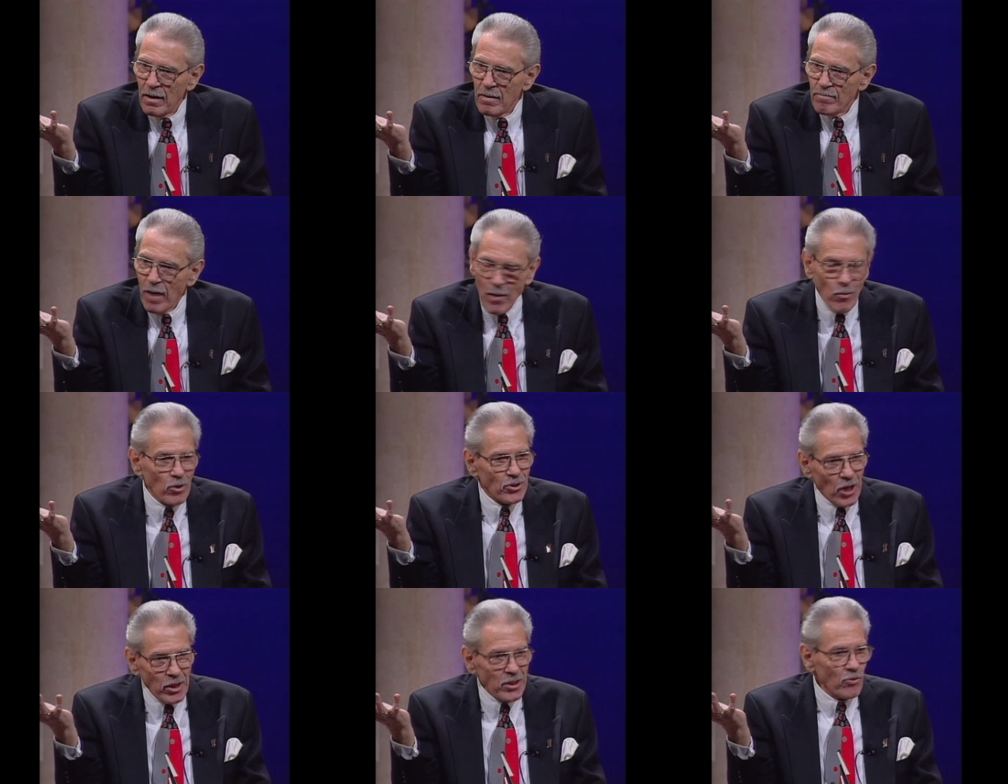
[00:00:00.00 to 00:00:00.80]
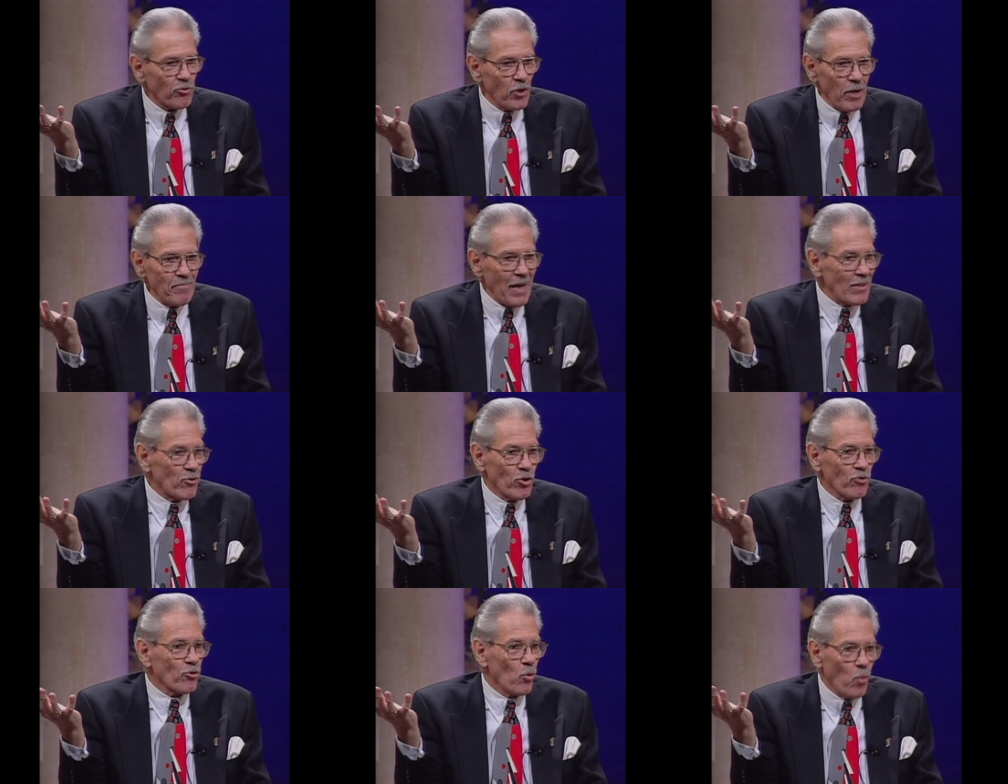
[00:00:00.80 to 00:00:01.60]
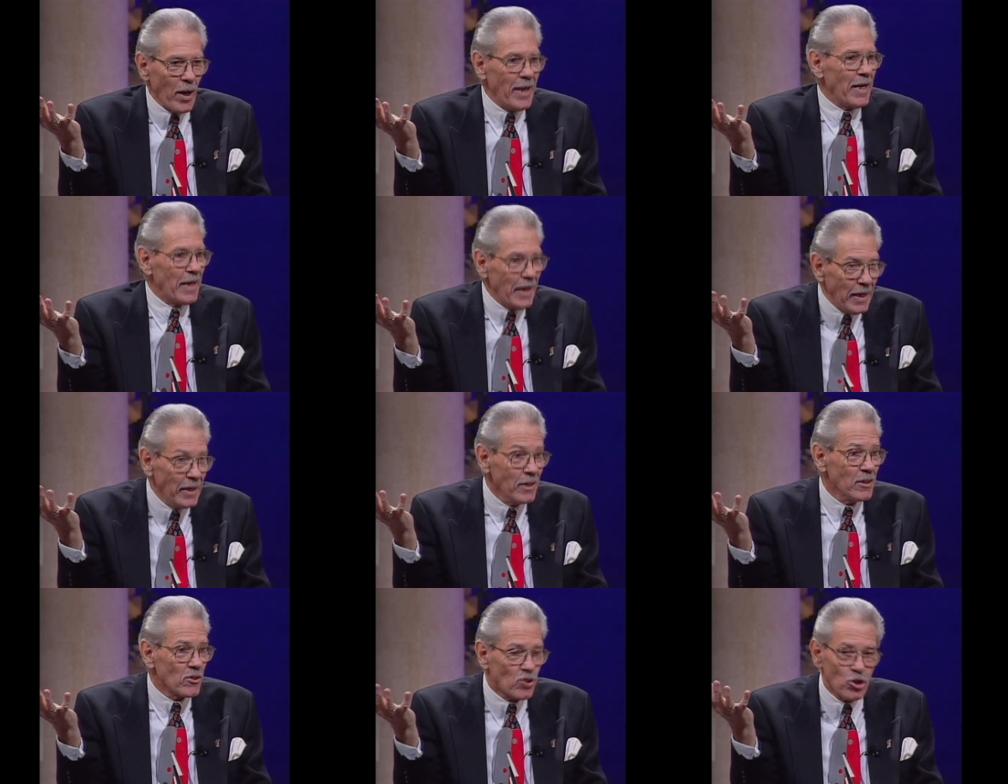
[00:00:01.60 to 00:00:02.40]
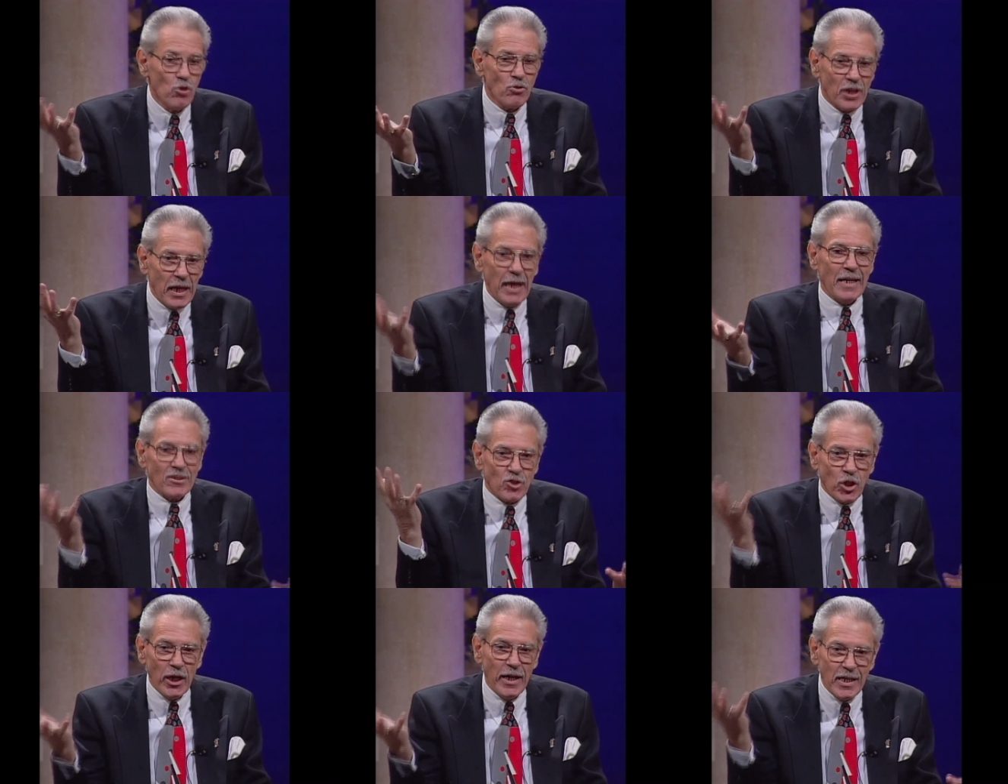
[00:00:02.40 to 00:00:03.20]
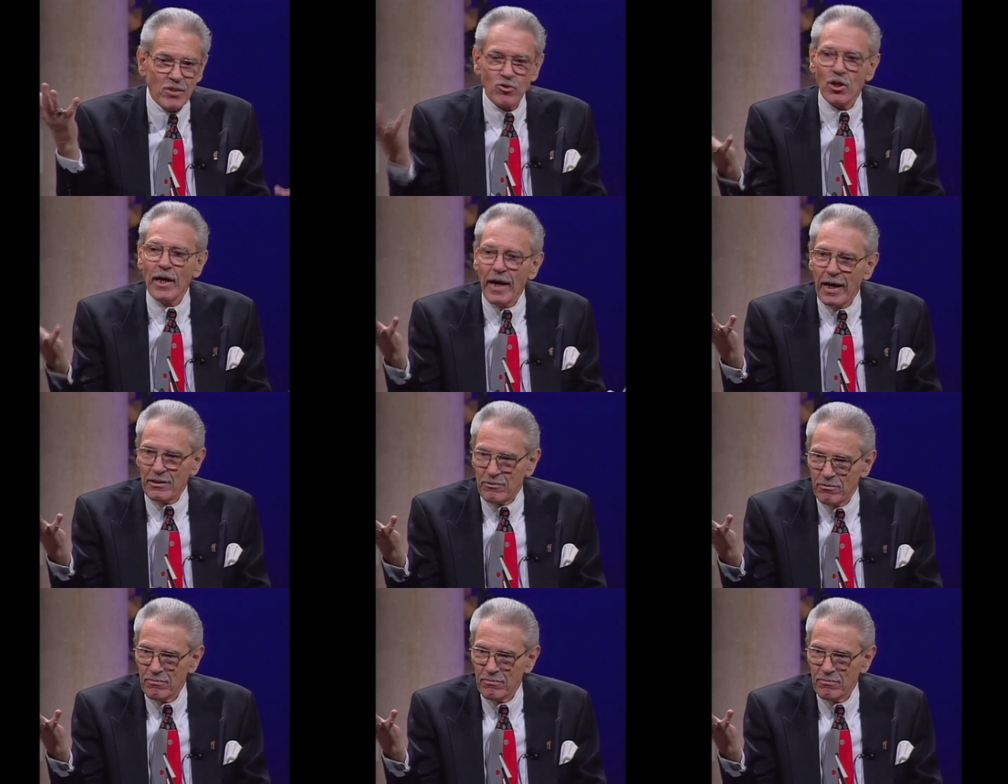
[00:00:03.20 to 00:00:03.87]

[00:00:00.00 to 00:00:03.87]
But I'm going to tell you something. That's just the way it is. You can't change that.